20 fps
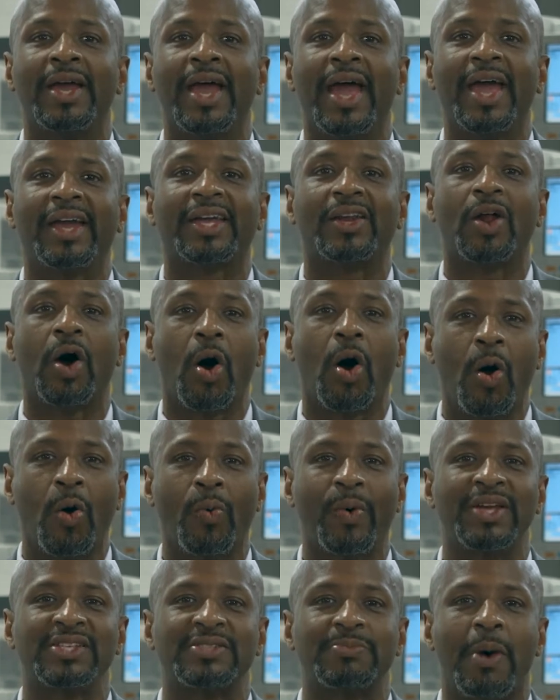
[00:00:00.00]
and can
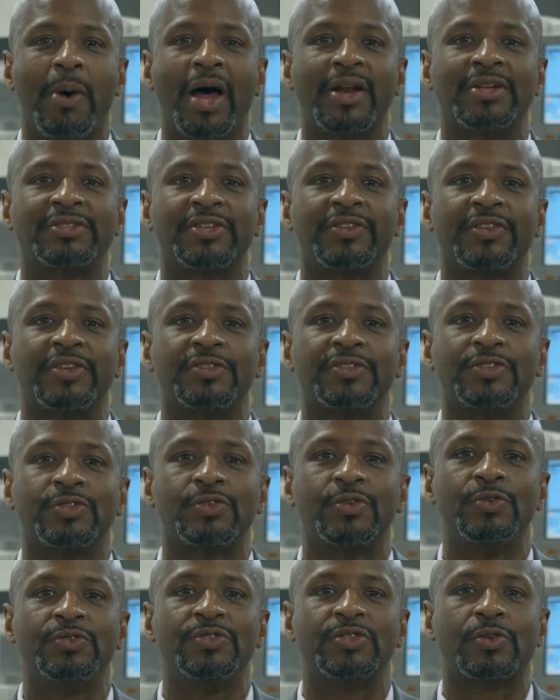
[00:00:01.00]
always monitor their
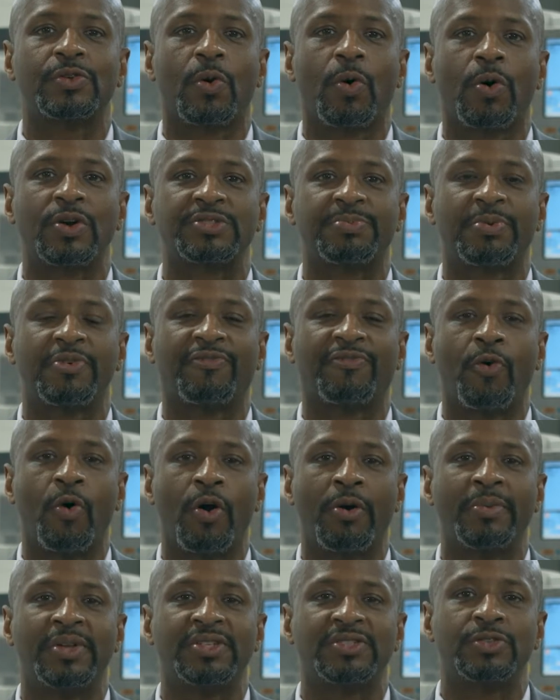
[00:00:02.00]
students' course
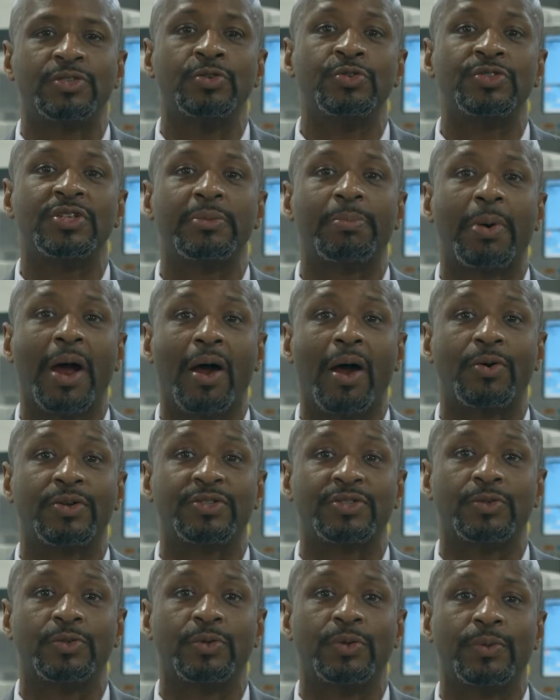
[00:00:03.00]
performance using
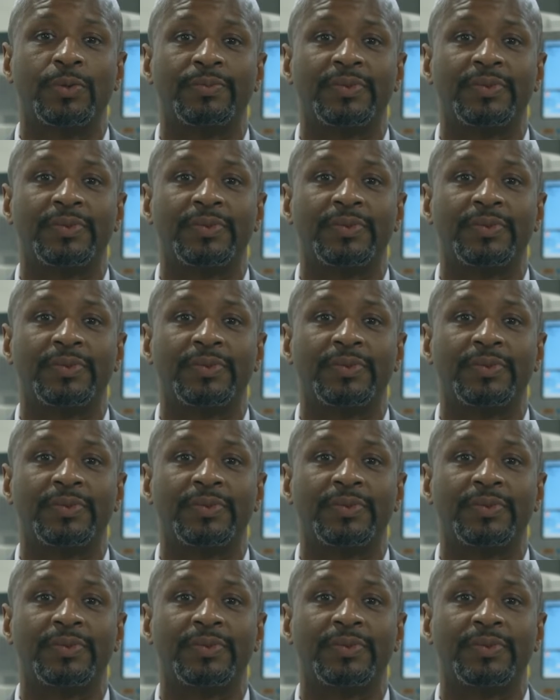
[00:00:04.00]
PowerSchool.